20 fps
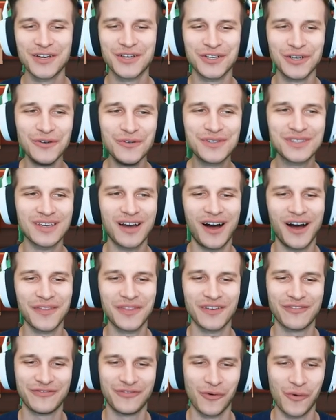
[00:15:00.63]
Goose
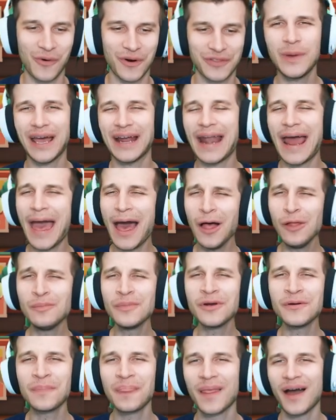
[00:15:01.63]
on the 4th. We got
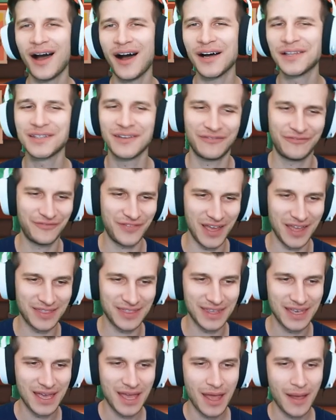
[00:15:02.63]
Elmer on the
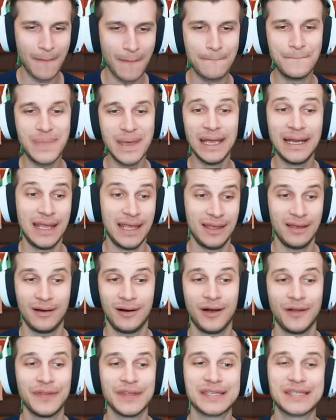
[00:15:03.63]
5th, Biddy
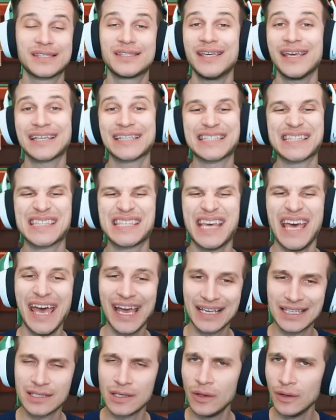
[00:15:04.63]
on the 6th,
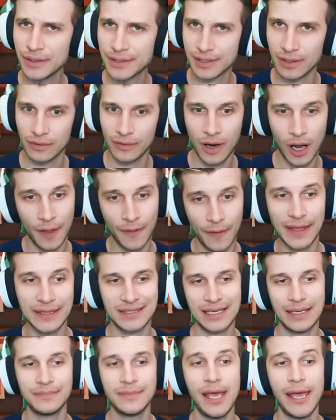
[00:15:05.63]
Tex also on that
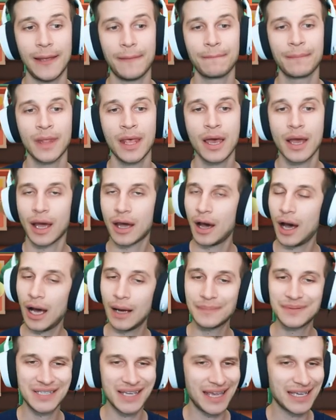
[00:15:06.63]
same day.
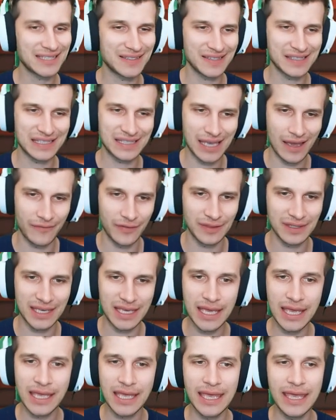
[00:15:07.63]
Cobb takes the 7th,
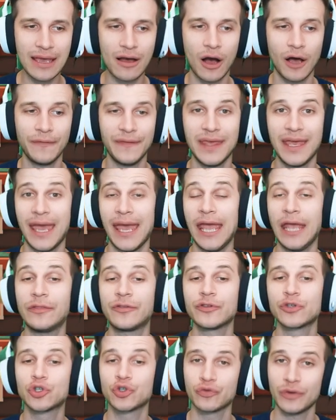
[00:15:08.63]
Kiki on the
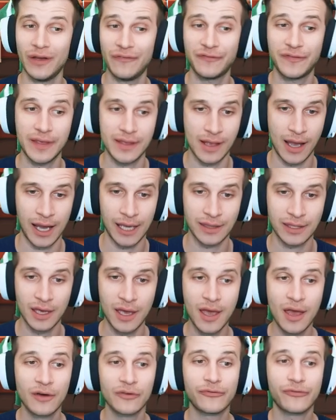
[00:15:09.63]
8th, Drift the ninth,
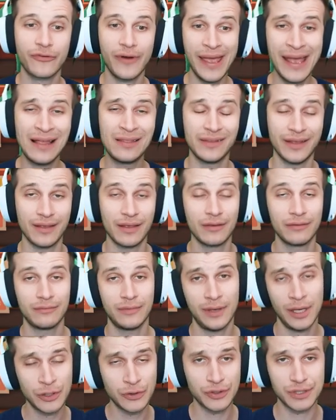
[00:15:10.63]
Franklin
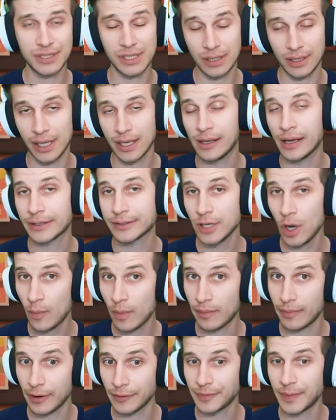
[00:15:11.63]
Interestingly, an
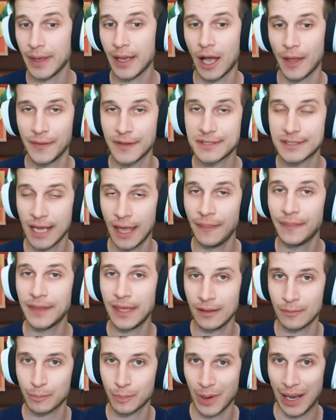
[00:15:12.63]
October birthday on the 10th,
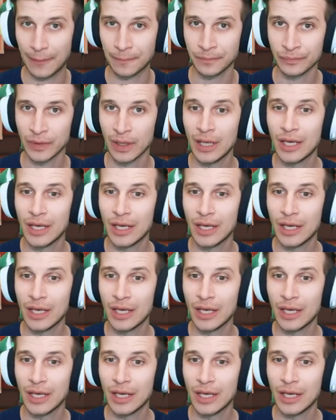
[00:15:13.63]
getting prep